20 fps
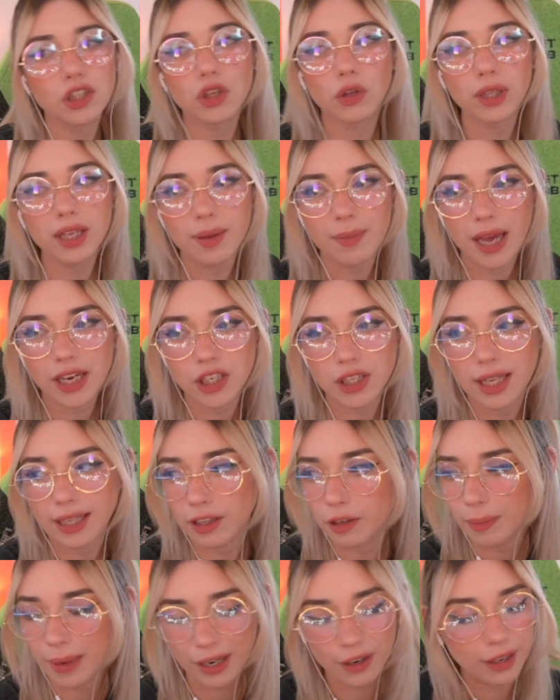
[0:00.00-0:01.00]
only imagine that
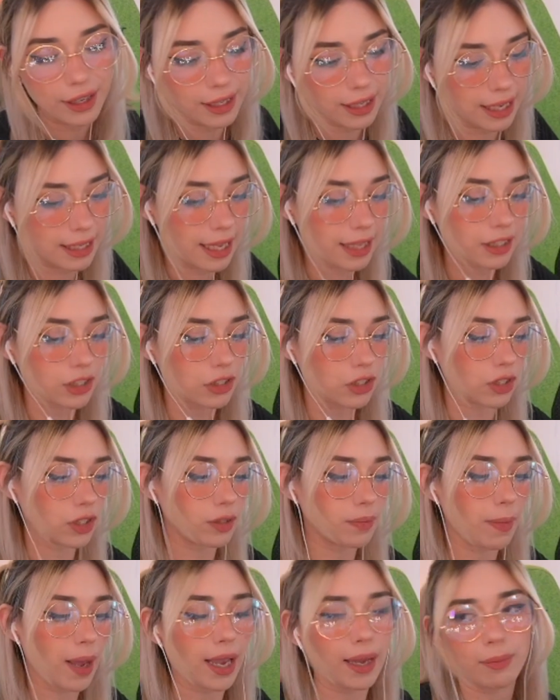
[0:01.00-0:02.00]
they're married, and that's
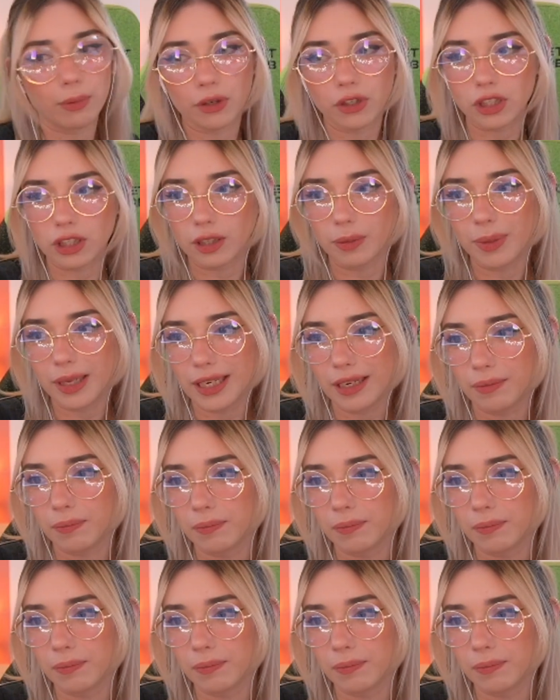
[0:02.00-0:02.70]
just my personal opinion.